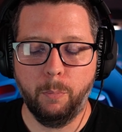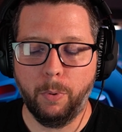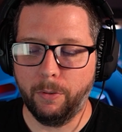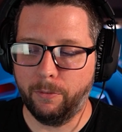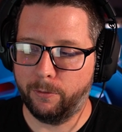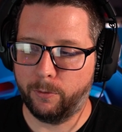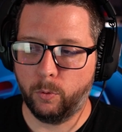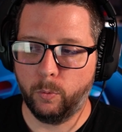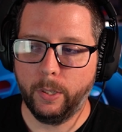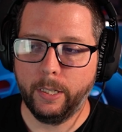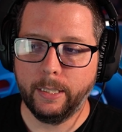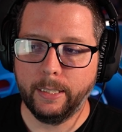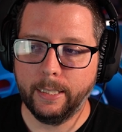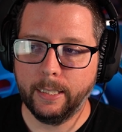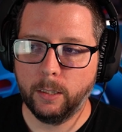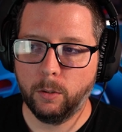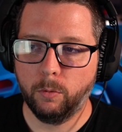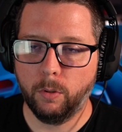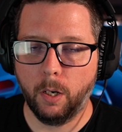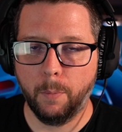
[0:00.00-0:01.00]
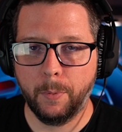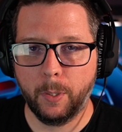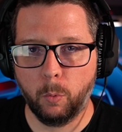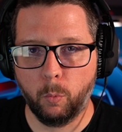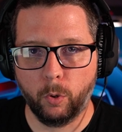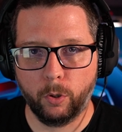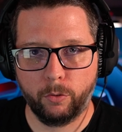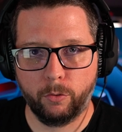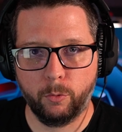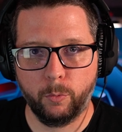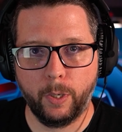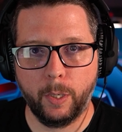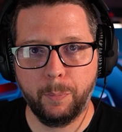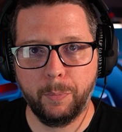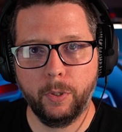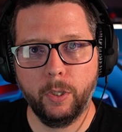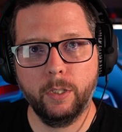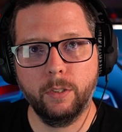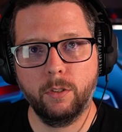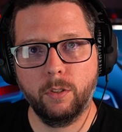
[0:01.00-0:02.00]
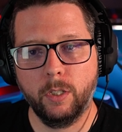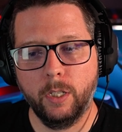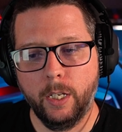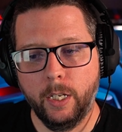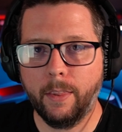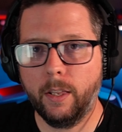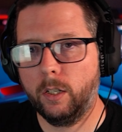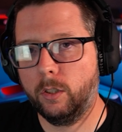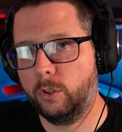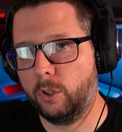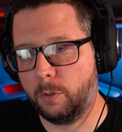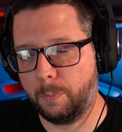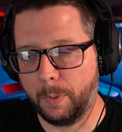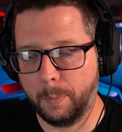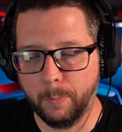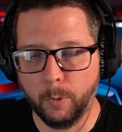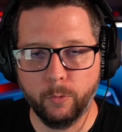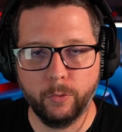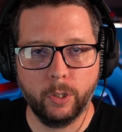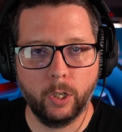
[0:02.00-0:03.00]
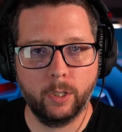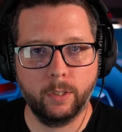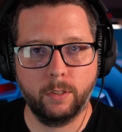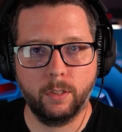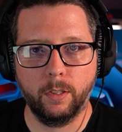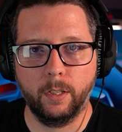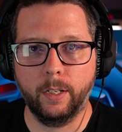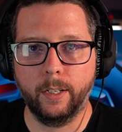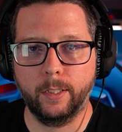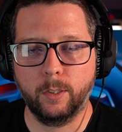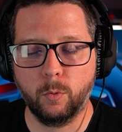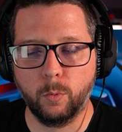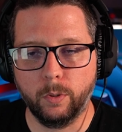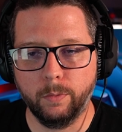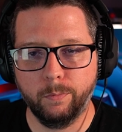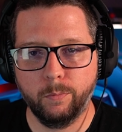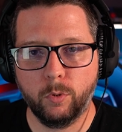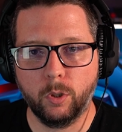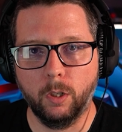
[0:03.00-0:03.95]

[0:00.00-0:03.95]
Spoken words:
but for right now I'm going to work through A+, and then I'll just be moving on to the next one.